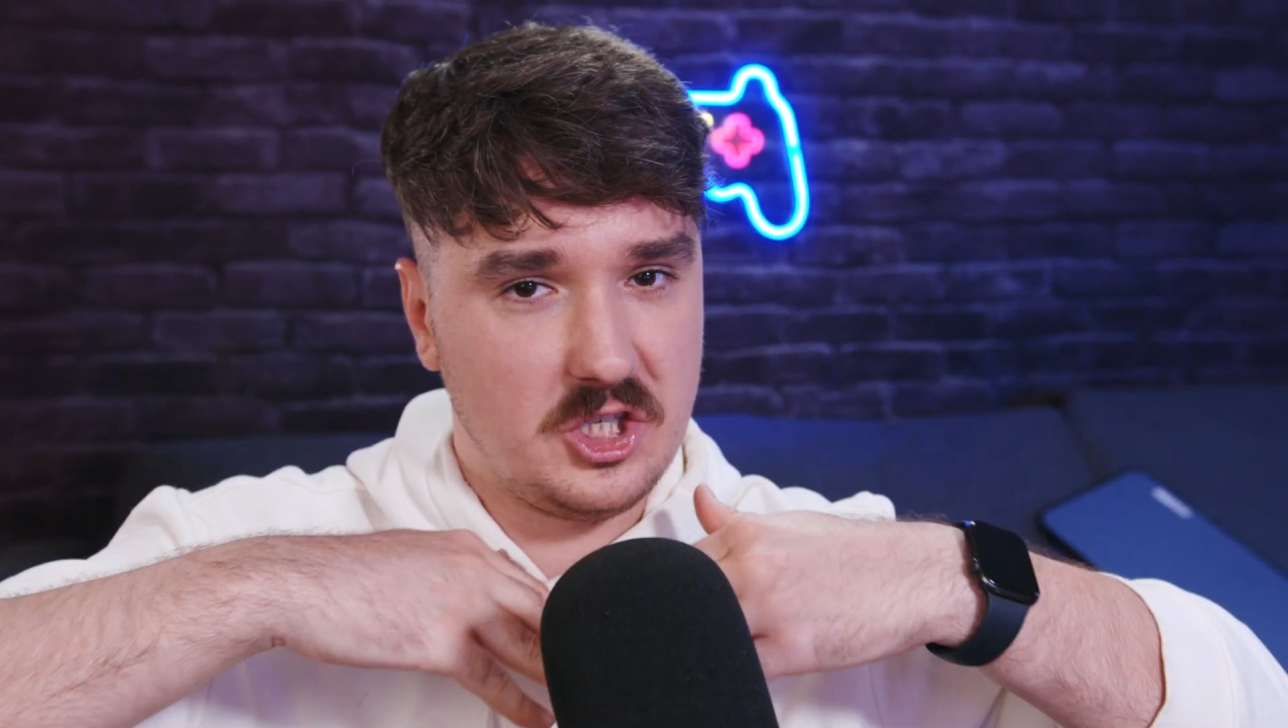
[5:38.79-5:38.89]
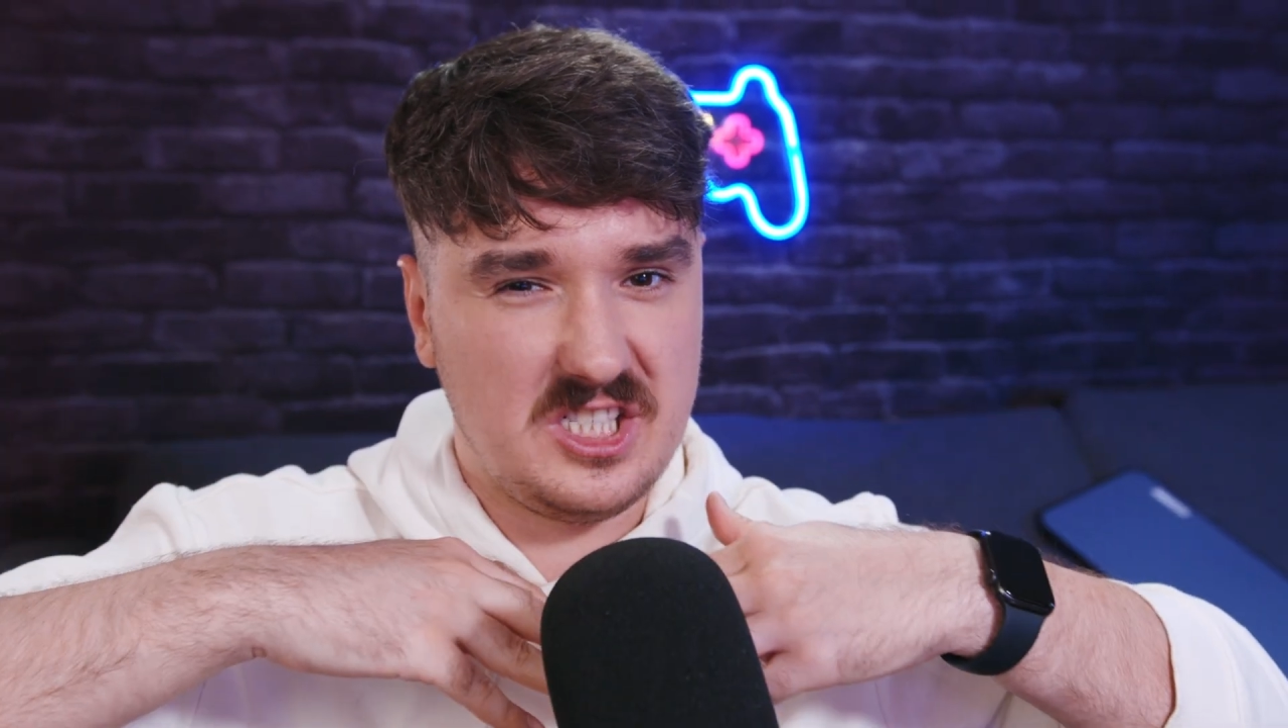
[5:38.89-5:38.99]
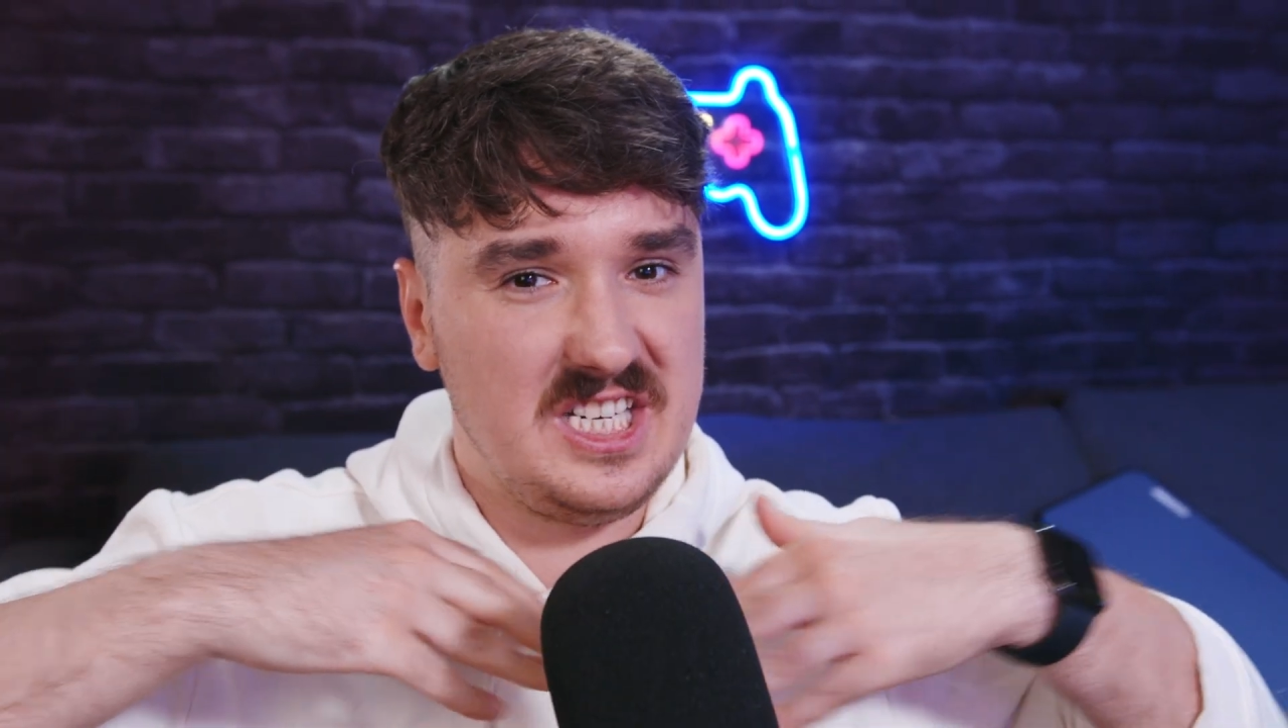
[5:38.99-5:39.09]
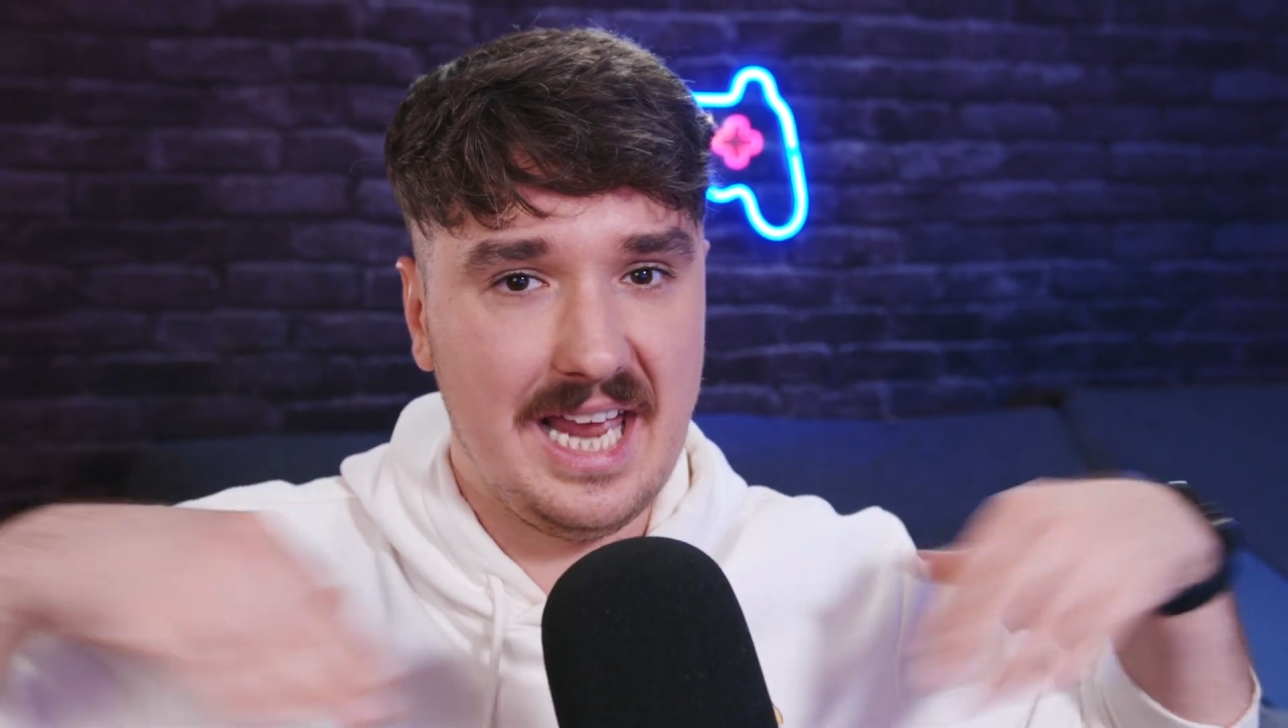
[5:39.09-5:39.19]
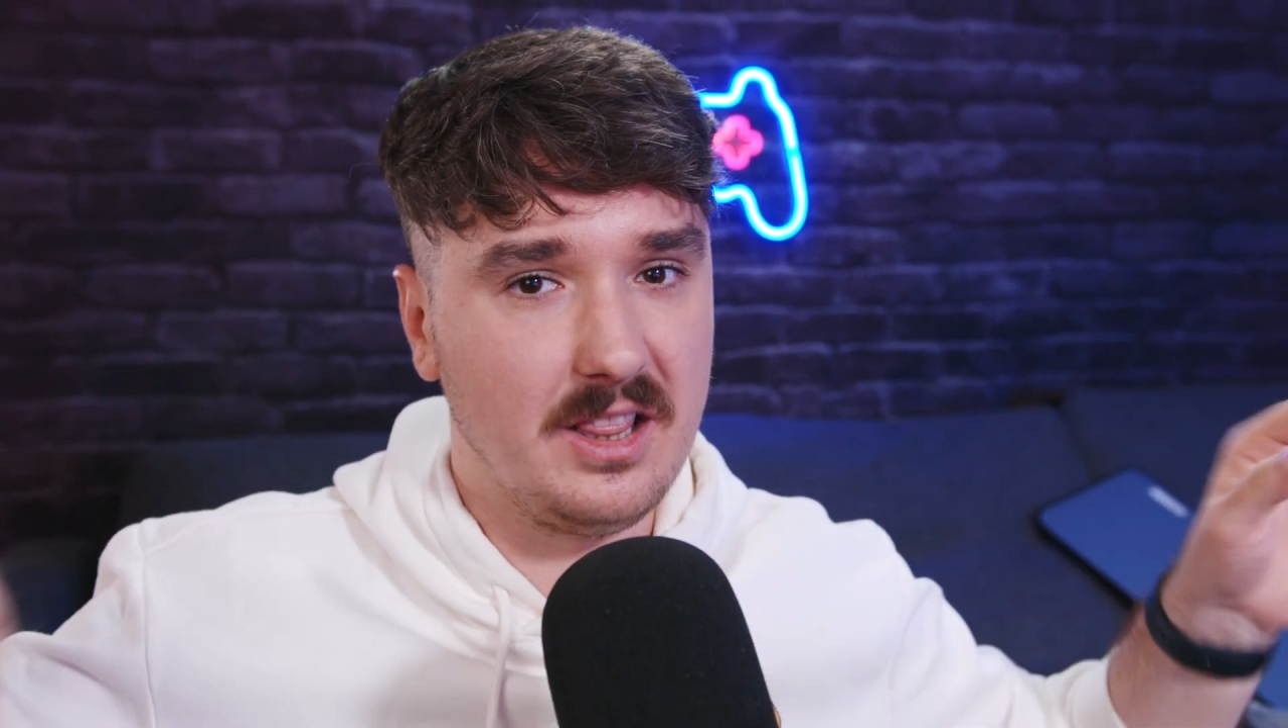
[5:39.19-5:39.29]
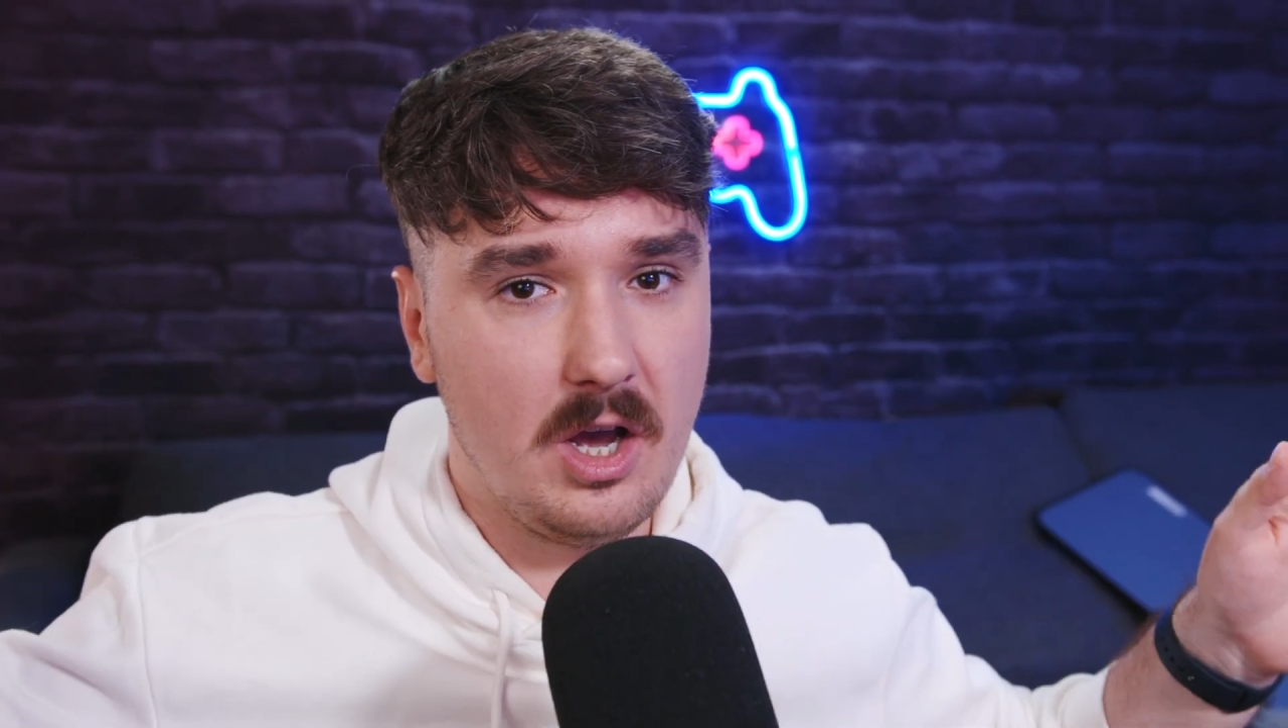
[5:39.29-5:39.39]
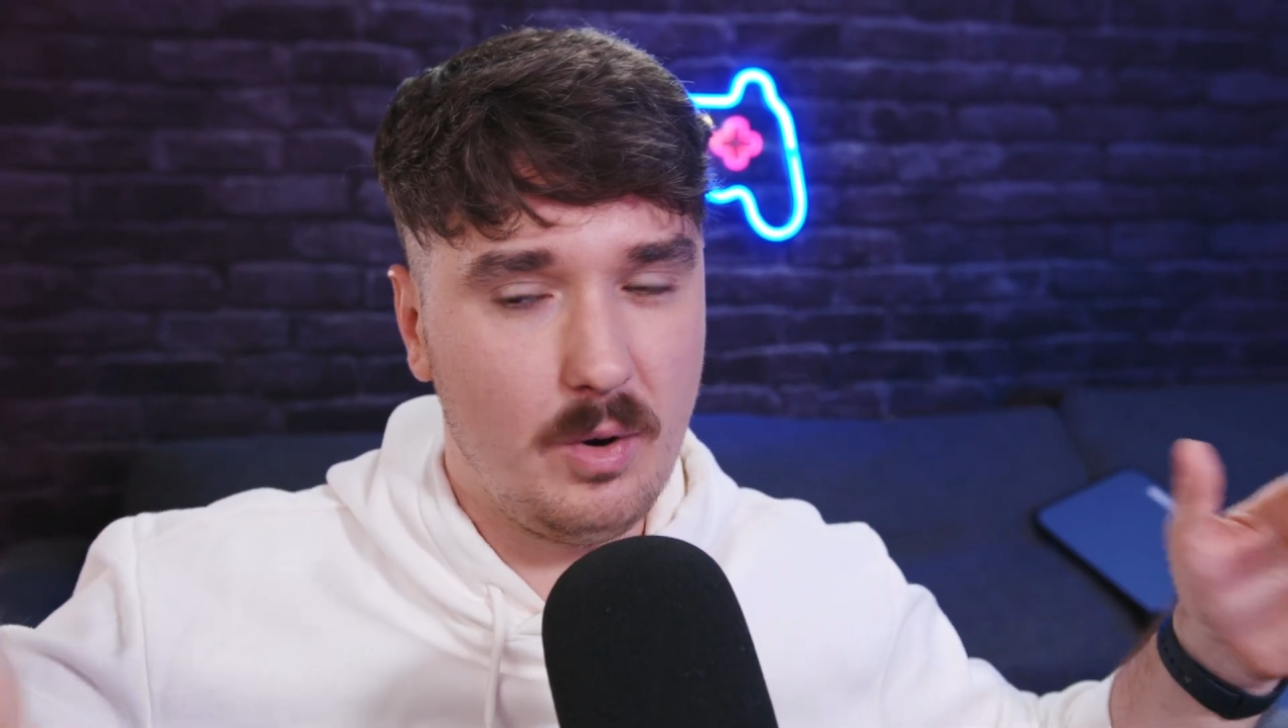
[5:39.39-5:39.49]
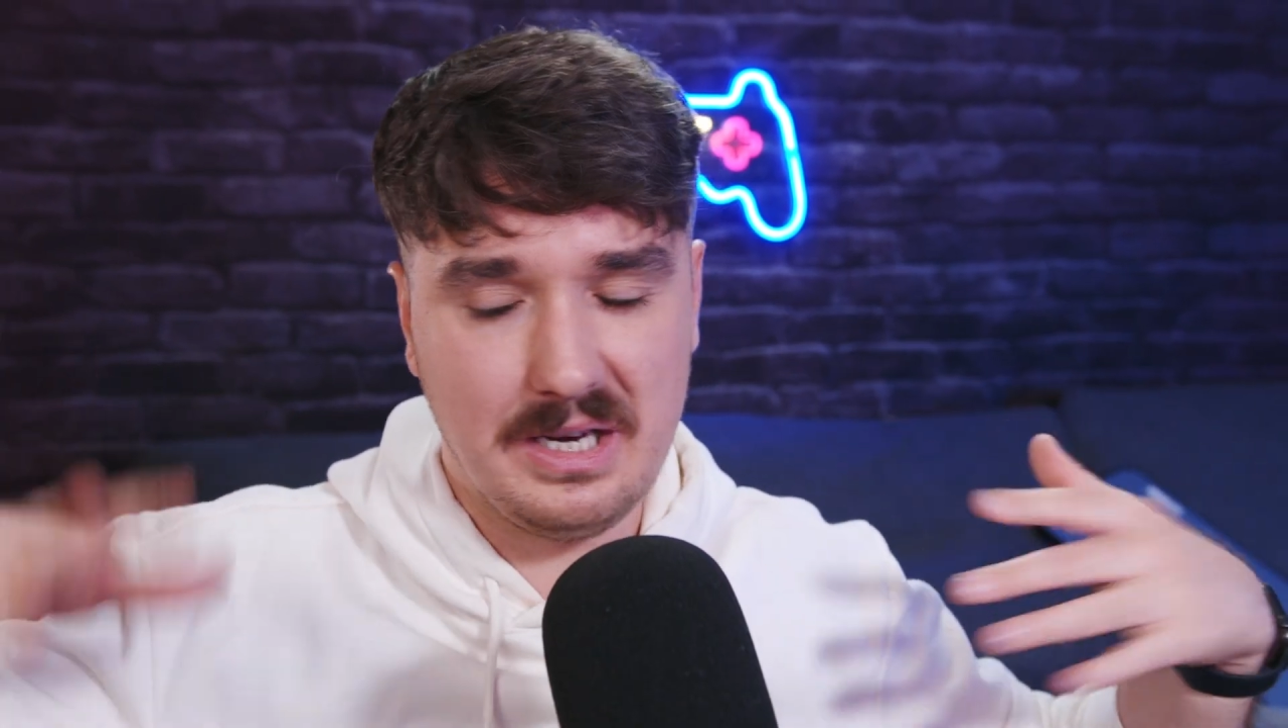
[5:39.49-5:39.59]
just yellow